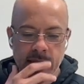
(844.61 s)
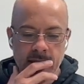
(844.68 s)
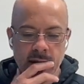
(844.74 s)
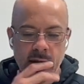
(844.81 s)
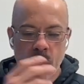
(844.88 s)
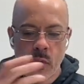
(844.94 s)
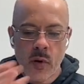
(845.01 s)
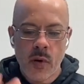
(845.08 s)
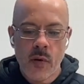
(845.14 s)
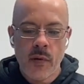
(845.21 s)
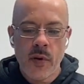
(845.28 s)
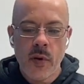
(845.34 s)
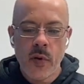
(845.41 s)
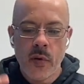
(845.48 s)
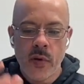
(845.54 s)

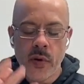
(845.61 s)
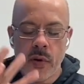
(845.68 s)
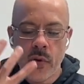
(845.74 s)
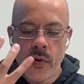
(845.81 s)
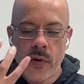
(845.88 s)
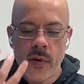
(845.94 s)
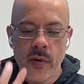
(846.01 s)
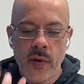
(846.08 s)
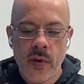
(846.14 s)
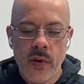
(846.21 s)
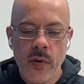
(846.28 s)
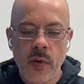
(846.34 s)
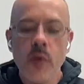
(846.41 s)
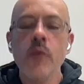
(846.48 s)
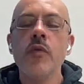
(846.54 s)

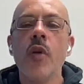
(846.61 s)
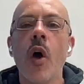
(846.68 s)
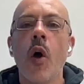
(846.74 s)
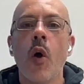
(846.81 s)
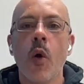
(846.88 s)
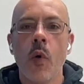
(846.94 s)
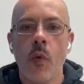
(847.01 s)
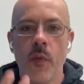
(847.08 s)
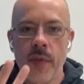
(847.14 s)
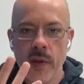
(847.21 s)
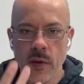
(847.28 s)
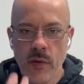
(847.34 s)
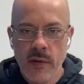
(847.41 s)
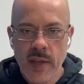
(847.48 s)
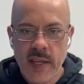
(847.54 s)
you know that
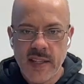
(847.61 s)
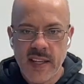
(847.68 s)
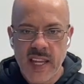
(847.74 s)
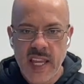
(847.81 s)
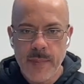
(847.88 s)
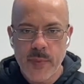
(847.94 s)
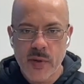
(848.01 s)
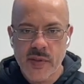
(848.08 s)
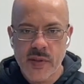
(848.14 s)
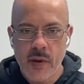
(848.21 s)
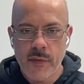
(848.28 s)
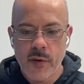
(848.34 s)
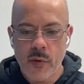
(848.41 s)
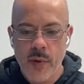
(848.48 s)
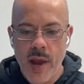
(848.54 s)
you need to keep
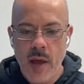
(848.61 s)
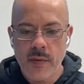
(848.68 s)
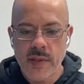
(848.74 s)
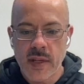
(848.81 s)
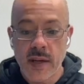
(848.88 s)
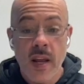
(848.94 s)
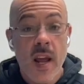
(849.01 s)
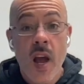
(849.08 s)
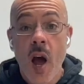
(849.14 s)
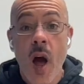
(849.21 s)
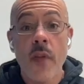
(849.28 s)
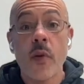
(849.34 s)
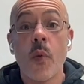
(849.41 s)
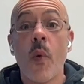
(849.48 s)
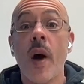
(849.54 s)
yourself grounded,
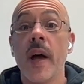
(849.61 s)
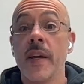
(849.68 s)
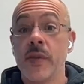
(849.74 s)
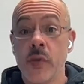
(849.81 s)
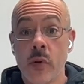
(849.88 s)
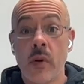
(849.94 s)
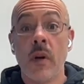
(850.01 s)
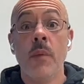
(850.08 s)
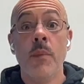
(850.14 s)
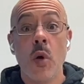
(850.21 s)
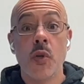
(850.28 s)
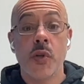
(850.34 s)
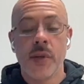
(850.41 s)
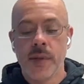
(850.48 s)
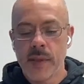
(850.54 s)
otherwise your
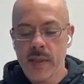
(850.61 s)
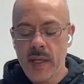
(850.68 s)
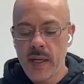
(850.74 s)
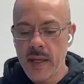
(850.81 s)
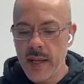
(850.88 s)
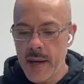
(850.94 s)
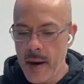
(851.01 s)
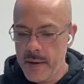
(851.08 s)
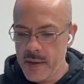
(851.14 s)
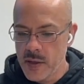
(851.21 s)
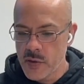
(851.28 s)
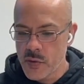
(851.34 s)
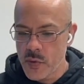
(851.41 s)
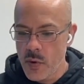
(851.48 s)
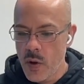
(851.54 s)
emotions can get out of
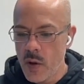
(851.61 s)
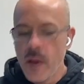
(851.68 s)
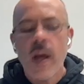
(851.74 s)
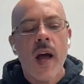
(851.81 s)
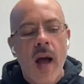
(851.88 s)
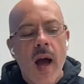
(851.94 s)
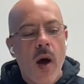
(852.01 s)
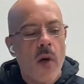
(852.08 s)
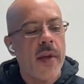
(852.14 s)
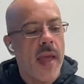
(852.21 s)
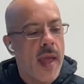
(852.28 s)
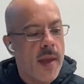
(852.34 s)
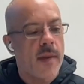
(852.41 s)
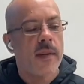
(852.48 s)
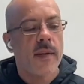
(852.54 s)
control.
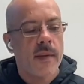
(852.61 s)
Okay,